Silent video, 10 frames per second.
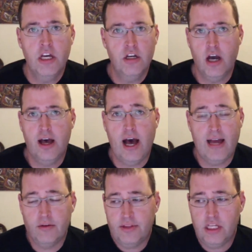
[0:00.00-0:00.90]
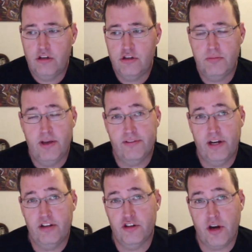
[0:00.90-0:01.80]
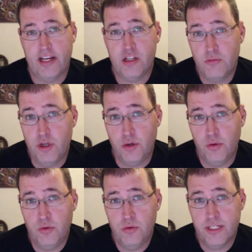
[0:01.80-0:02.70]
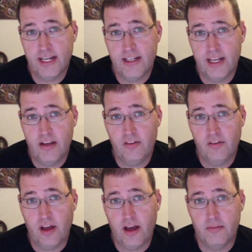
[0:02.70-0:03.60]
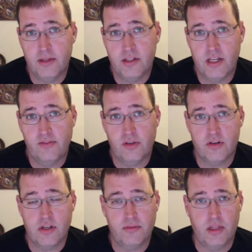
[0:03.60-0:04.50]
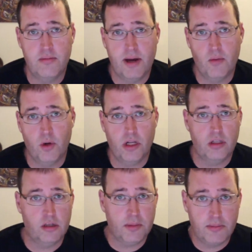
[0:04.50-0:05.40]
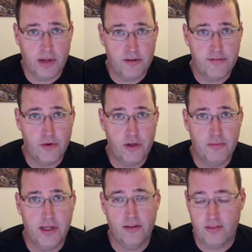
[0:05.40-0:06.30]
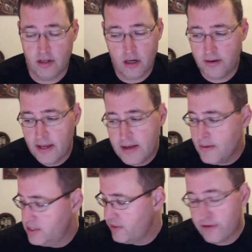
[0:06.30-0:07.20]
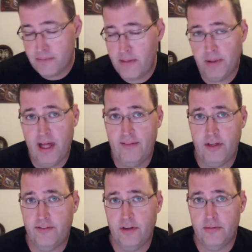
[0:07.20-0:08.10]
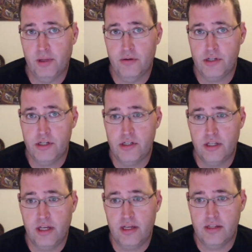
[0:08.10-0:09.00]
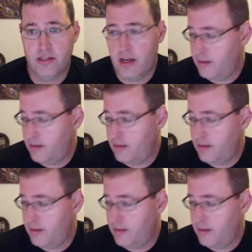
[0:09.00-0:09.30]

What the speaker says: I don't think you should be afraid to try some new techniques and see if there's something that might work a little bit better for you, because there are different people have different approaches to this.